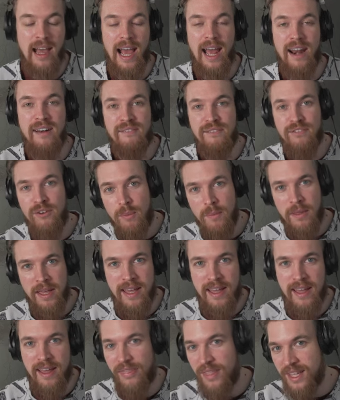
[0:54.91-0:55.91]
And from
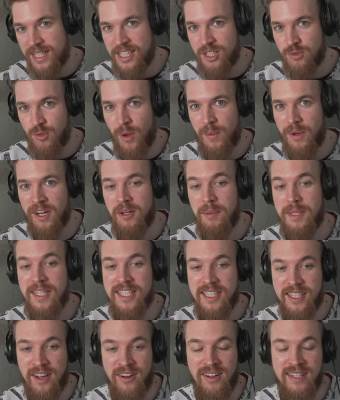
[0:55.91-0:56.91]
here, this is where we're going to be
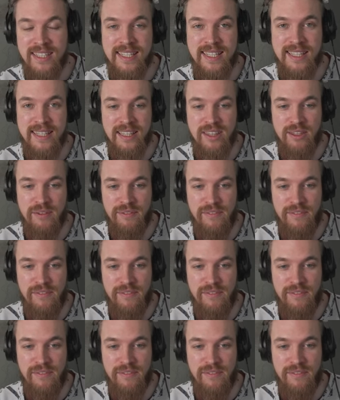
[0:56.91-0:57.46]
starting the